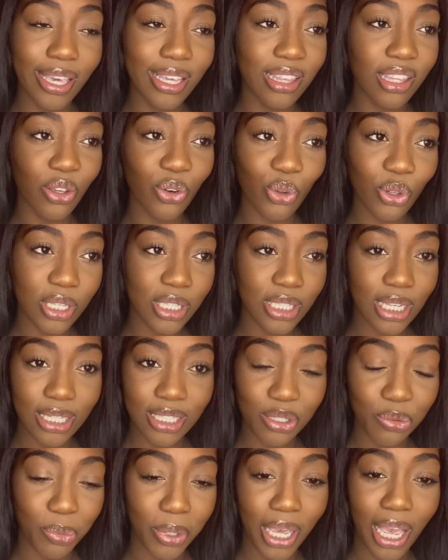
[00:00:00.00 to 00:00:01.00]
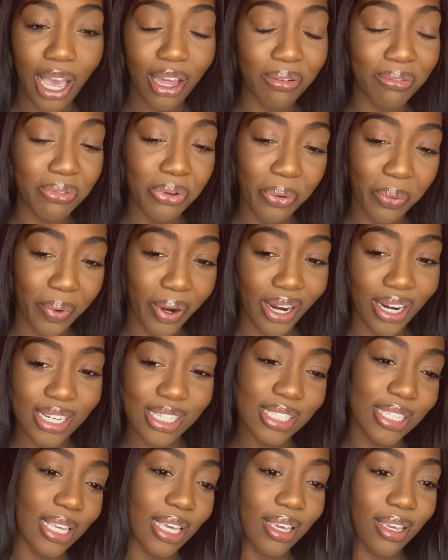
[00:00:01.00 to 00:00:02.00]
he literally said to me out of nowhere,
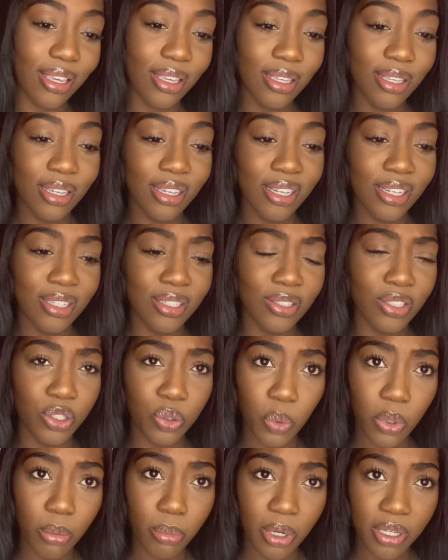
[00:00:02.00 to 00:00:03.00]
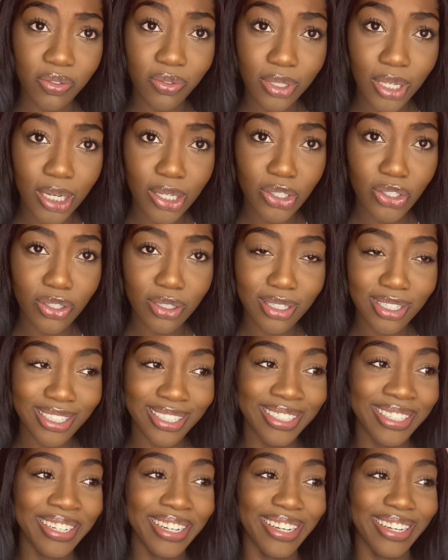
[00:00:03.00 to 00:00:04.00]
he's like, do you want a breast reduction?
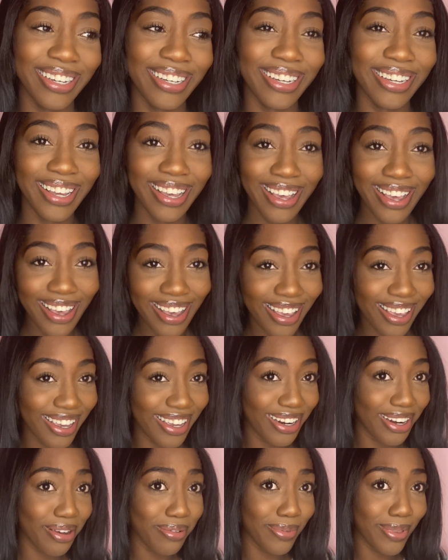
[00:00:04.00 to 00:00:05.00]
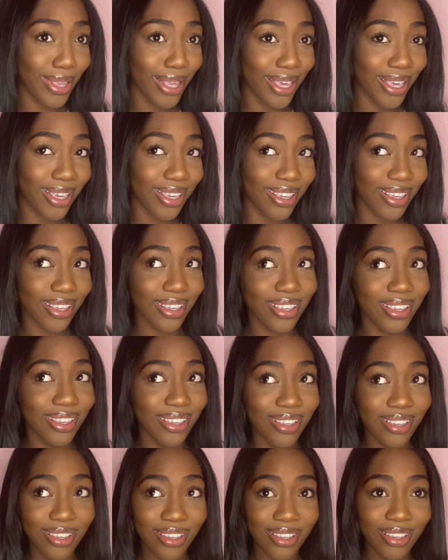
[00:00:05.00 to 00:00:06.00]
And I'm like,
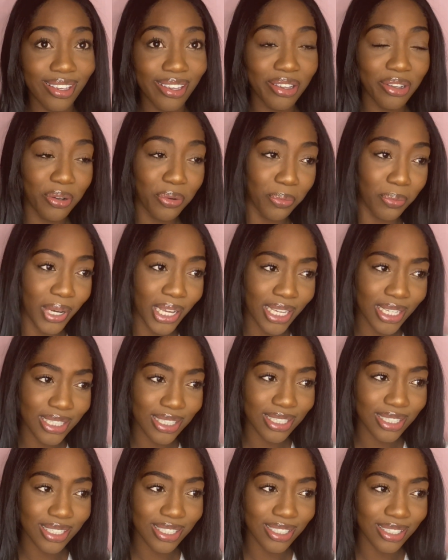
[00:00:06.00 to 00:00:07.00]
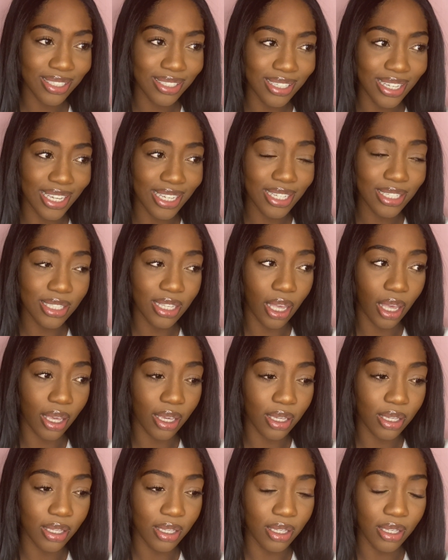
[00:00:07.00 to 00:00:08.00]
what? He's like,
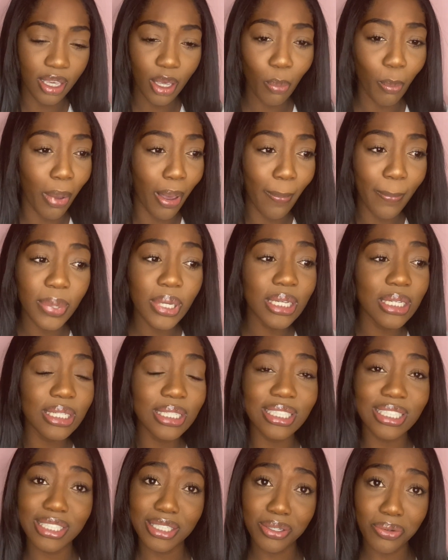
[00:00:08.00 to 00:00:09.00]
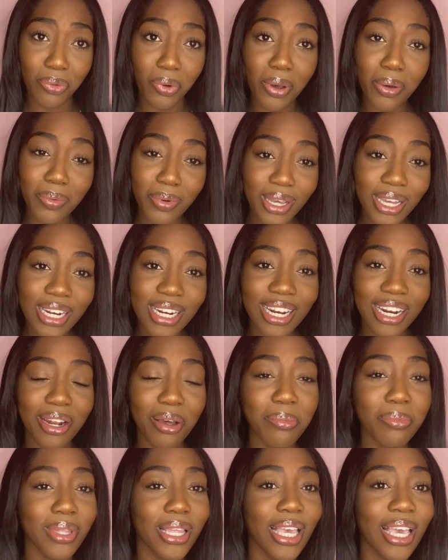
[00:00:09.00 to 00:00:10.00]
yeah, mama, do you want one? And
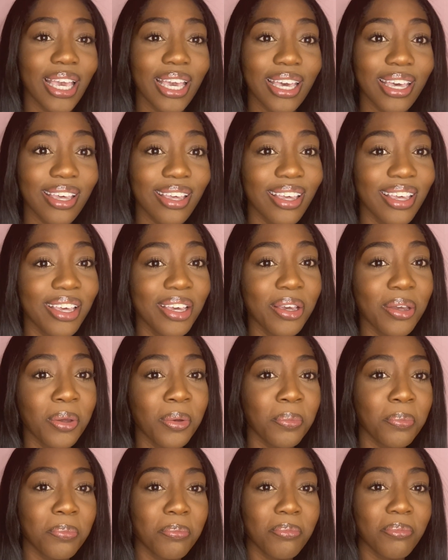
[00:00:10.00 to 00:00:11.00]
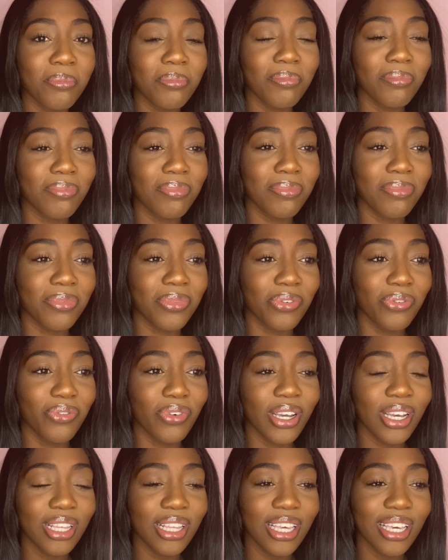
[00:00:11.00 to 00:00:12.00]
I'm like,
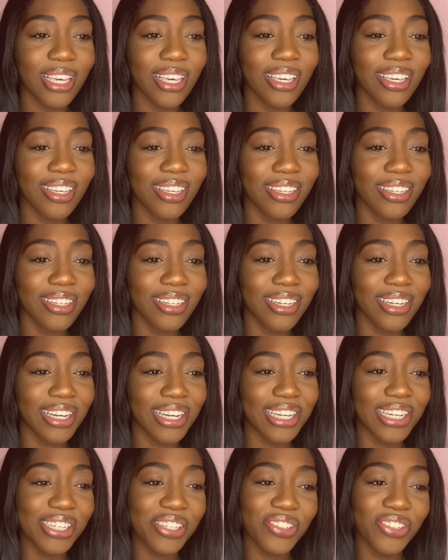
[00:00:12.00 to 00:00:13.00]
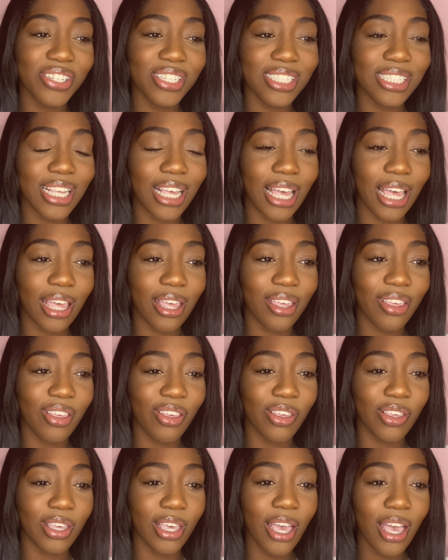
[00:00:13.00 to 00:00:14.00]
really? And he's just like,
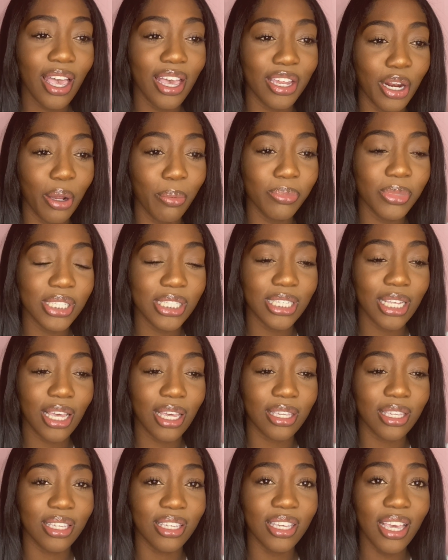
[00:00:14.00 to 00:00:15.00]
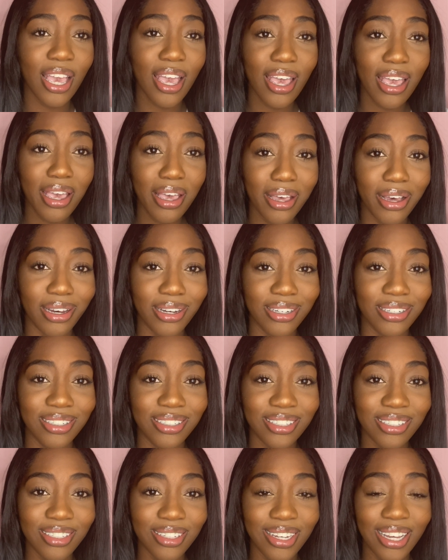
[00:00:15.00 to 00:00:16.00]
yeah. I'm just like, yeah,
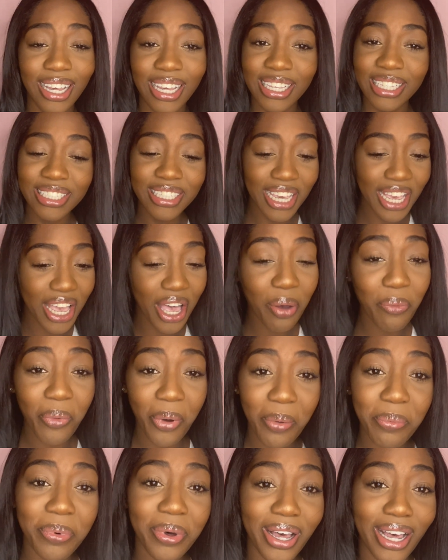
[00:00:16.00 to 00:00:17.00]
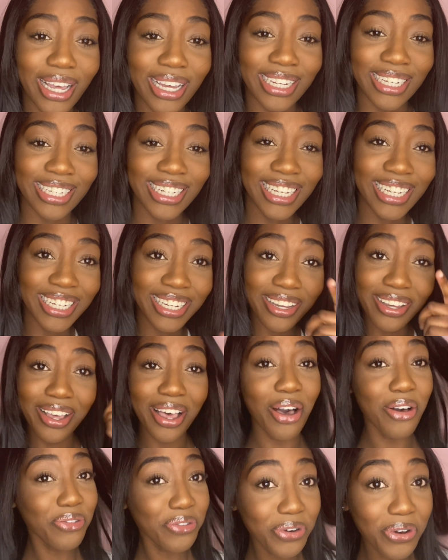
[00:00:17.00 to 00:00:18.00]
I want one.
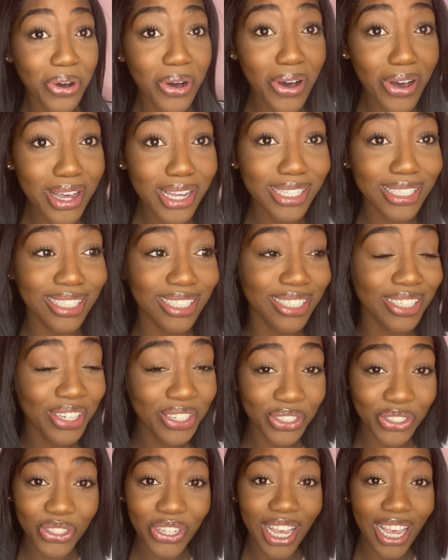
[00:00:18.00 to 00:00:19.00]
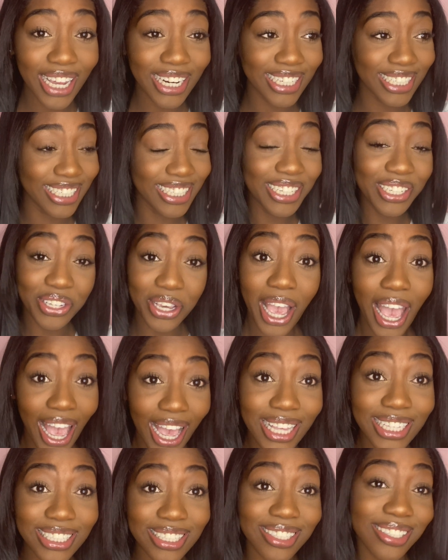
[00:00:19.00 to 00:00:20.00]
Of course, shit,
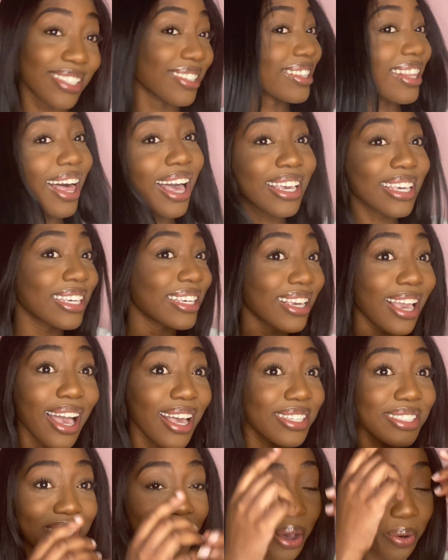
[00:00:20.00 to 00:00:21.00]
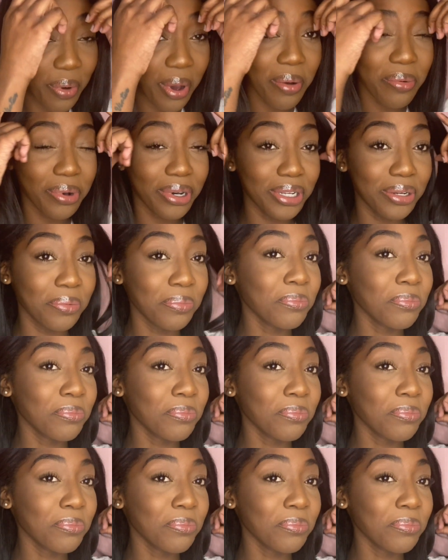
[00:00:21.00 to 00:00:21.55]
yes. Like, yes, I want one.